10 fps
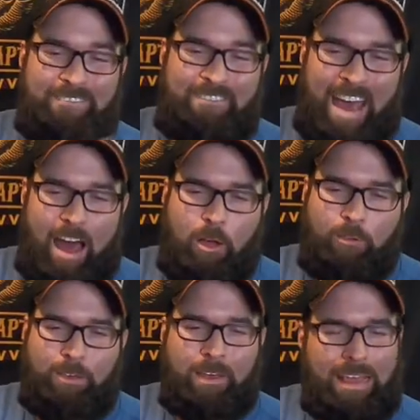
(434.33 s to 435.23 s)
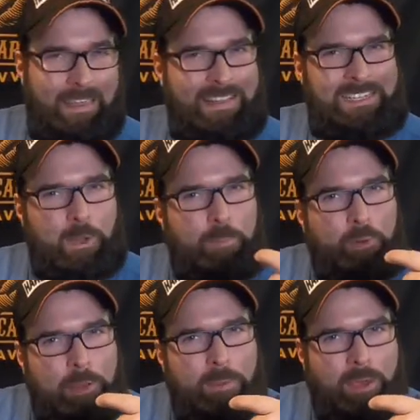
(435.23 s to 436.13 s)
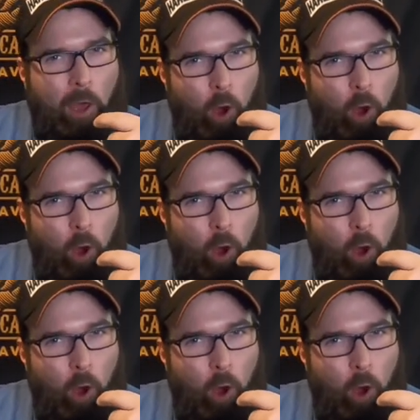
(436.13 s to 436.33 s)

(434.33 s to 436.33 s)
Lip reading: the valve? This is a pretty big